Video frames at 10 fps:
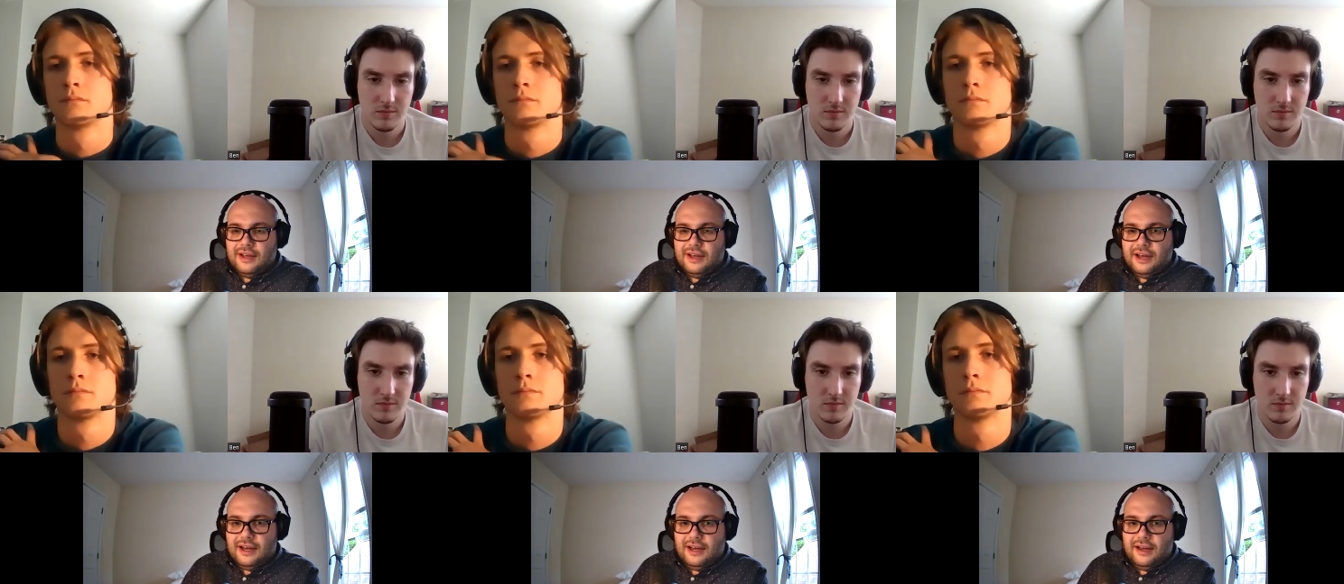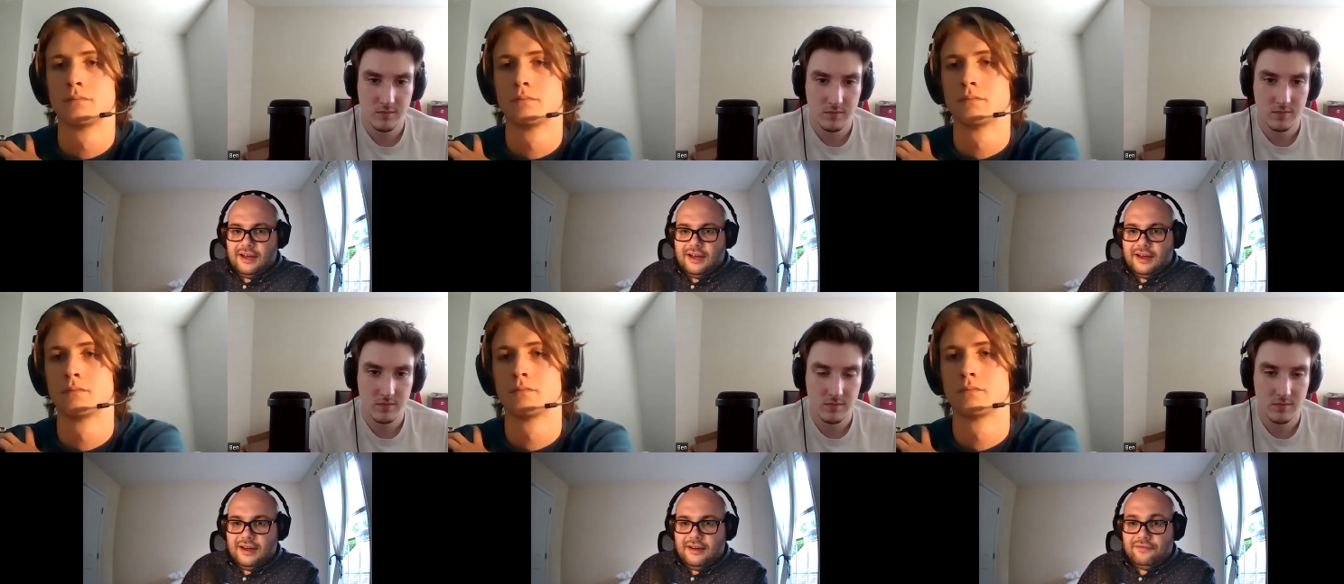
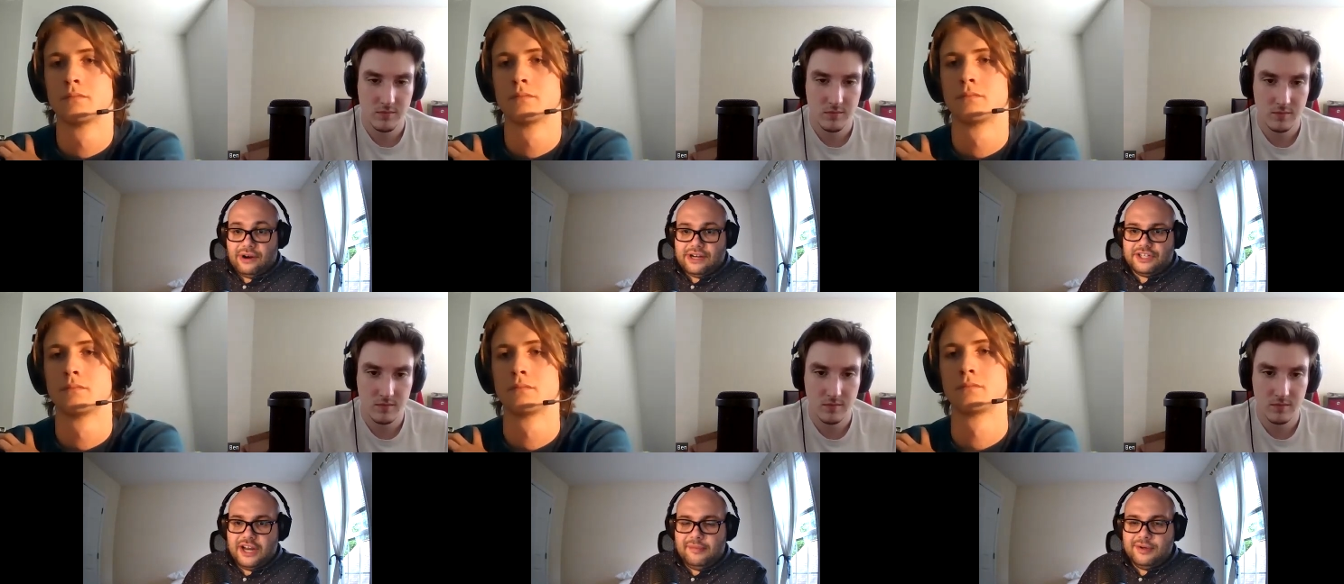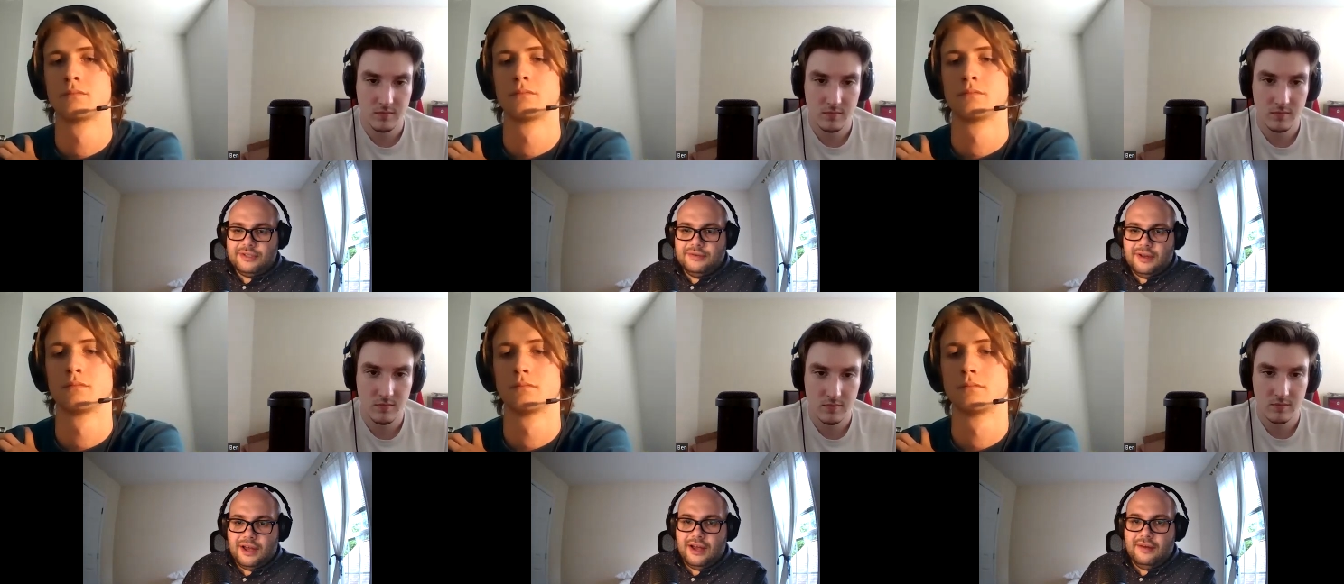Speaker 1: uh, french neighbors
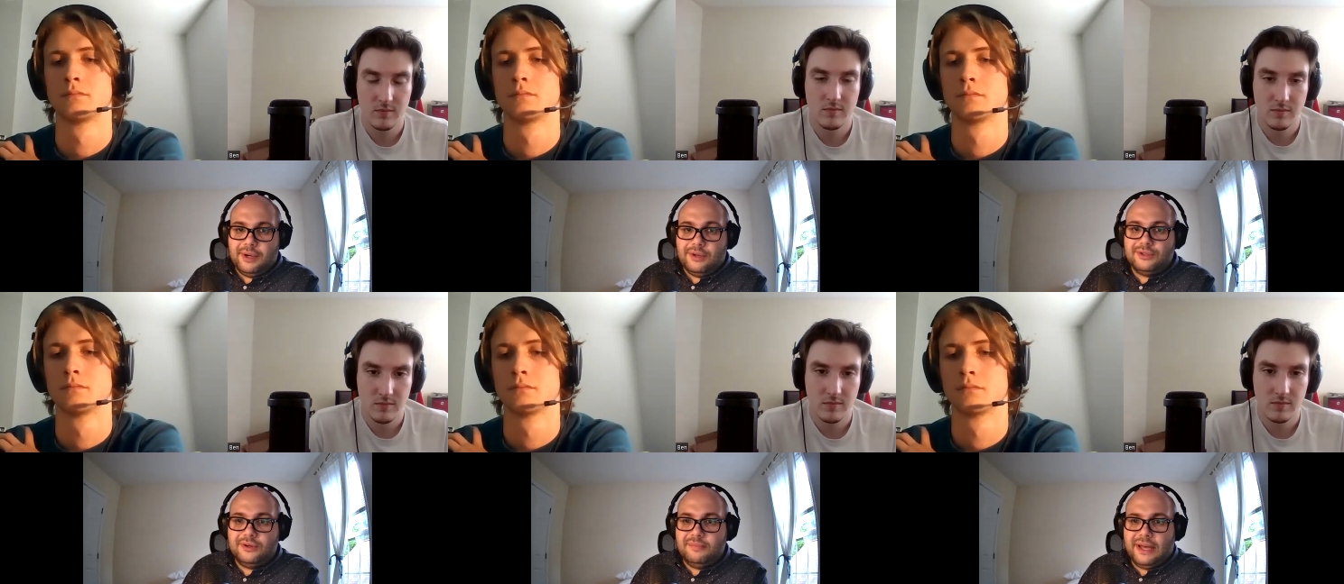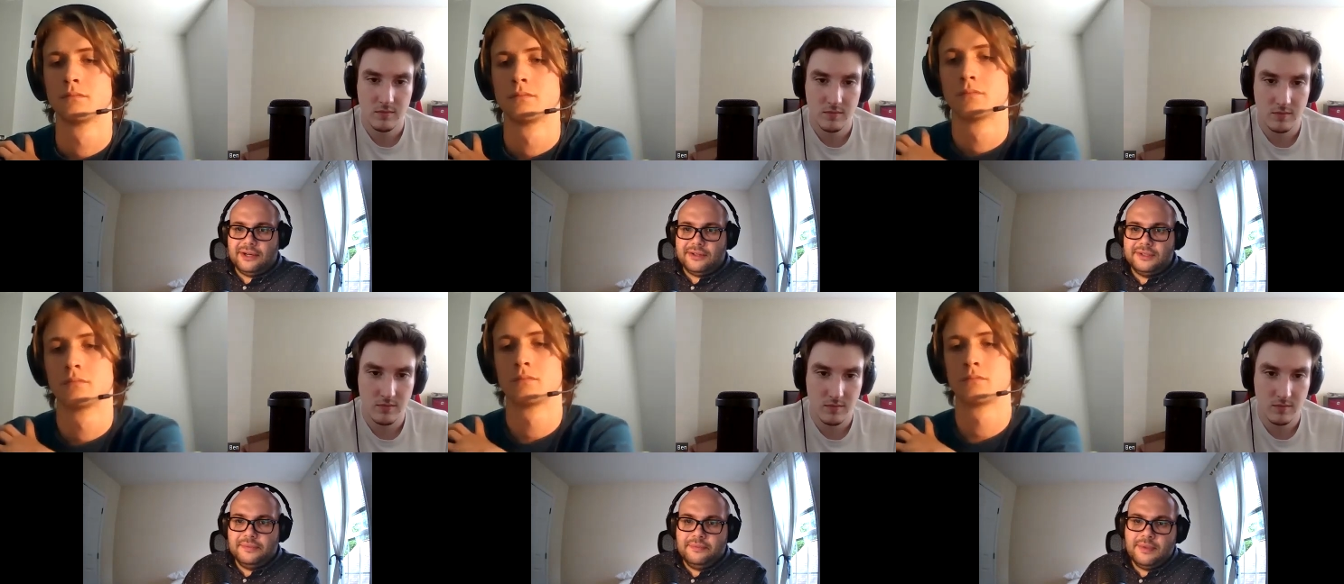but also
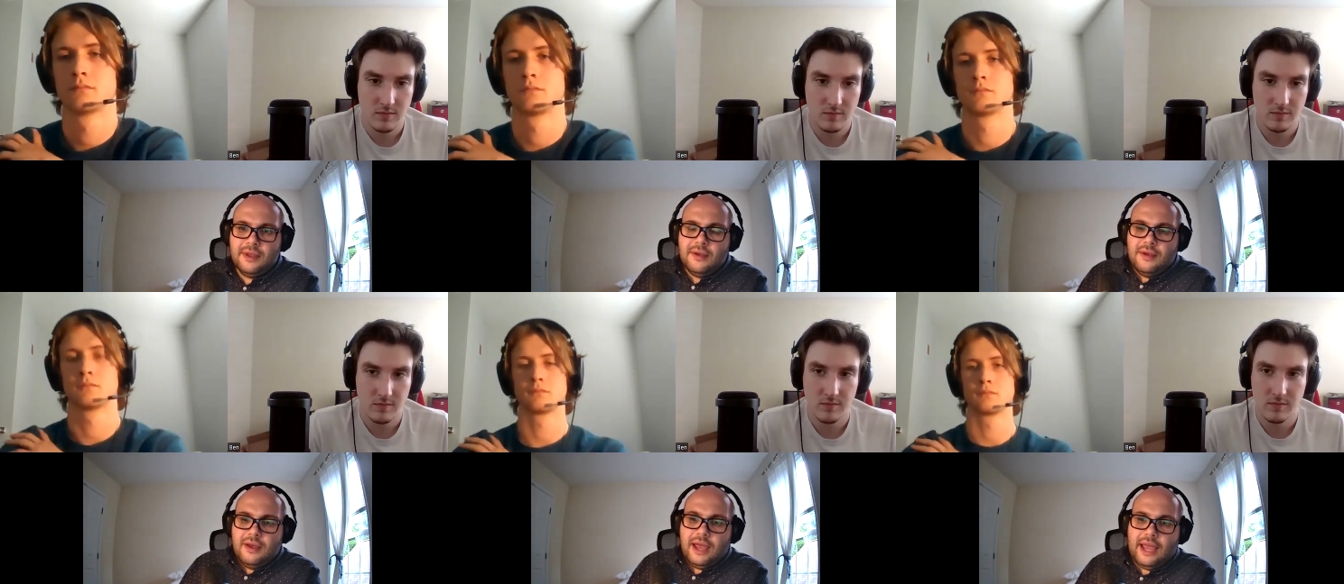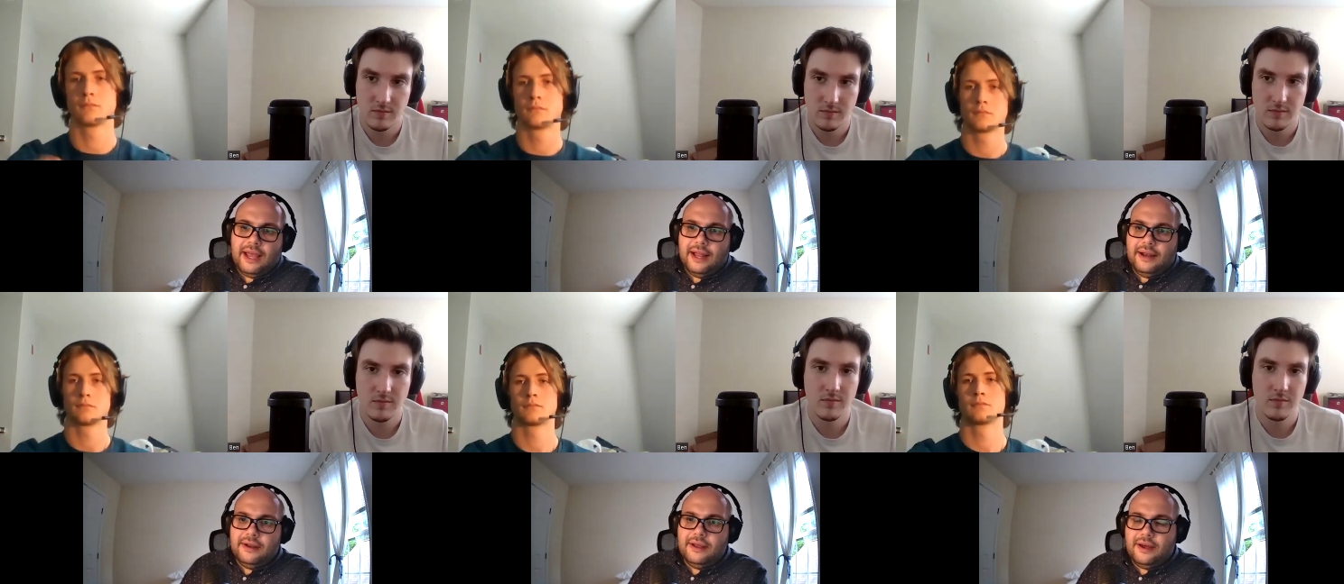competitors
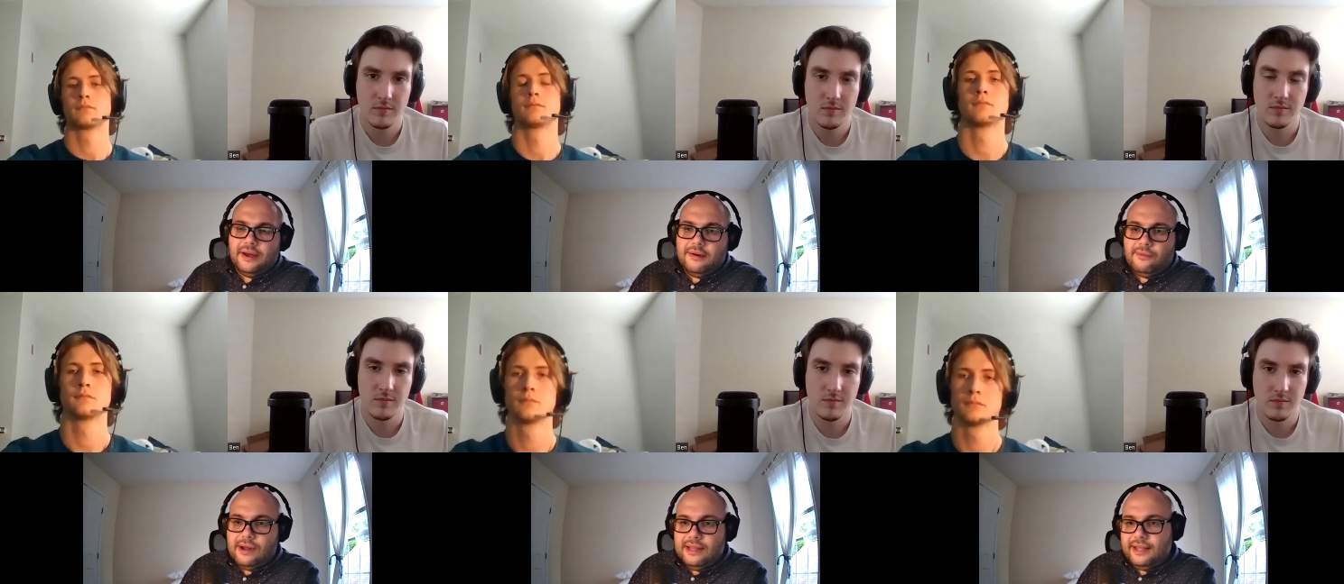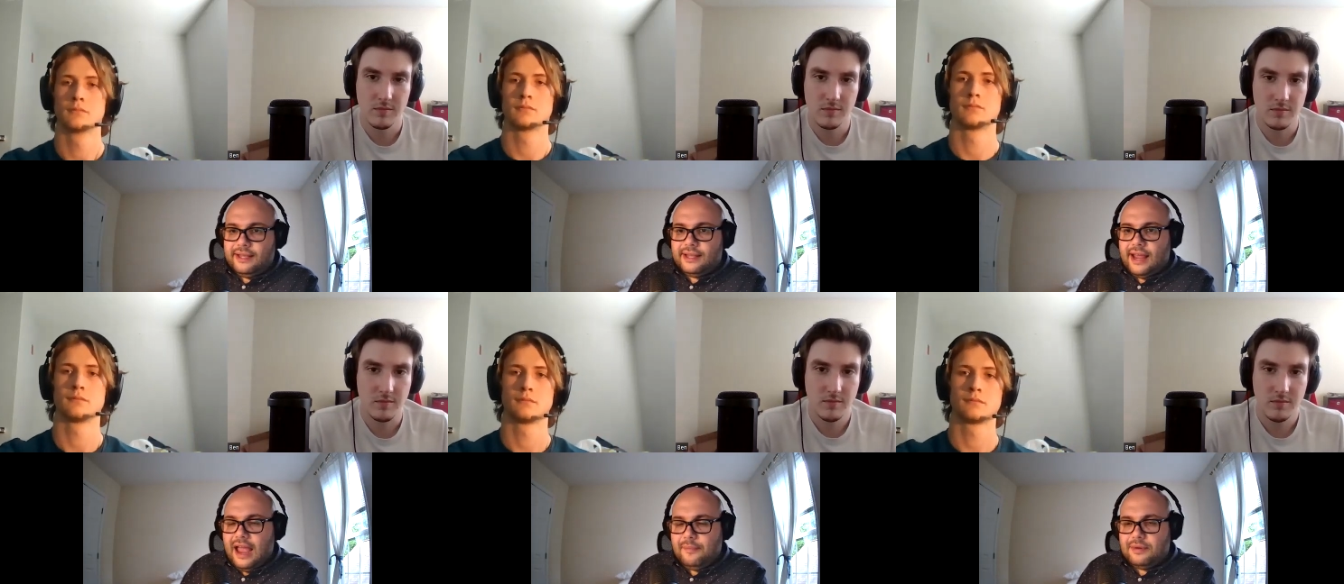and uh, one thing that
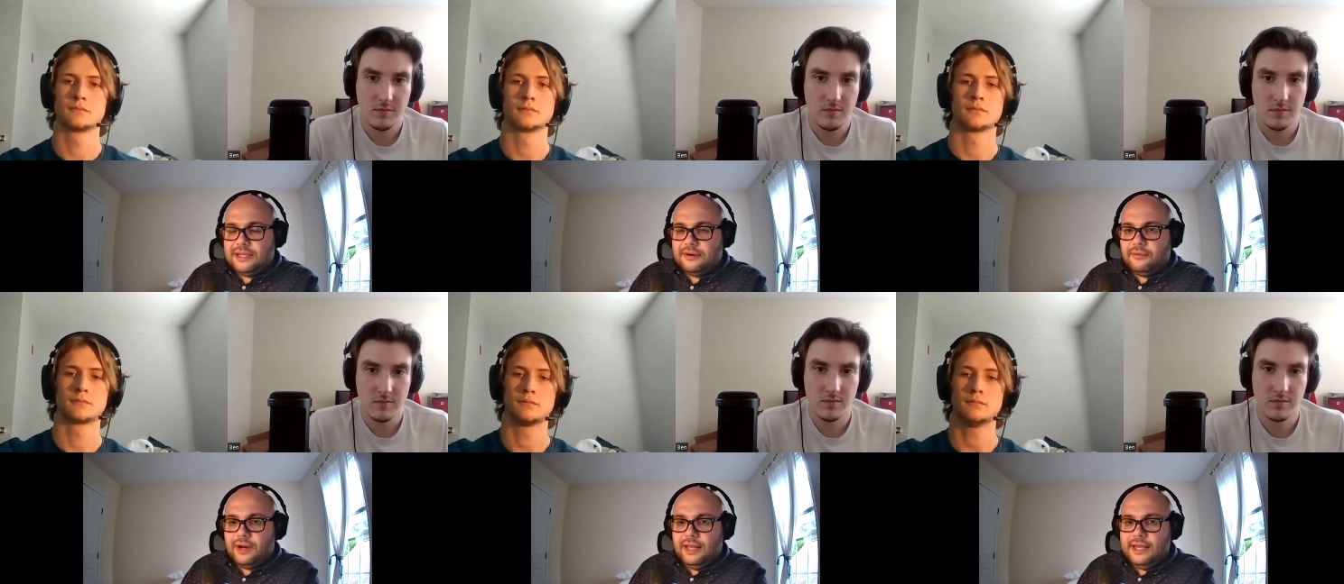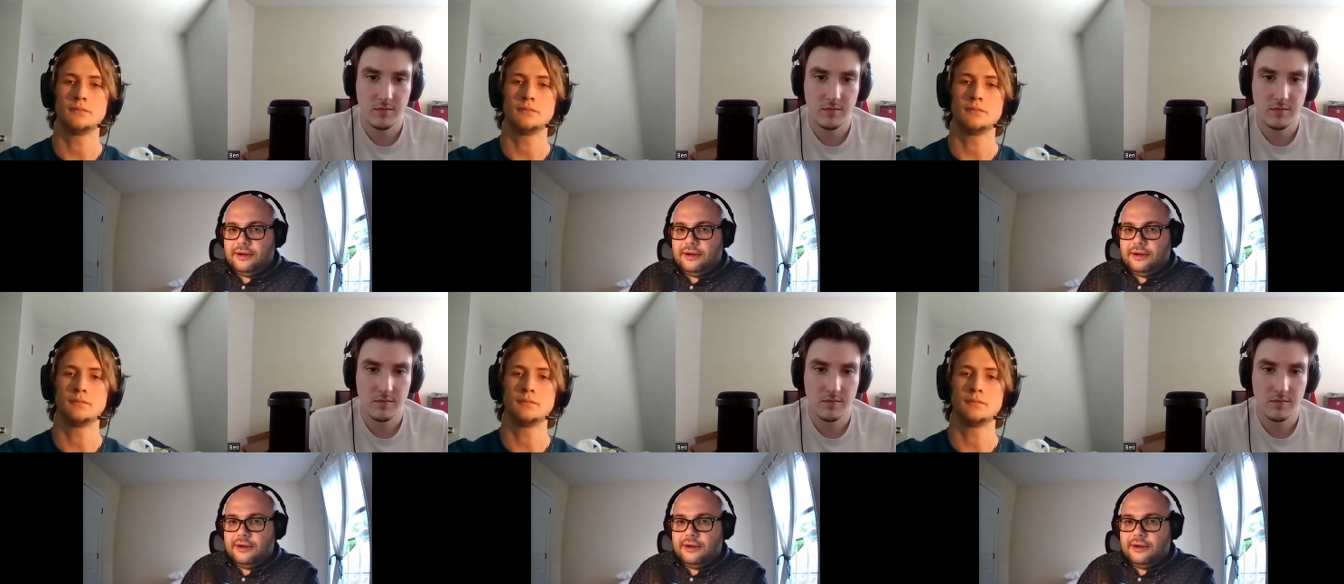happens that really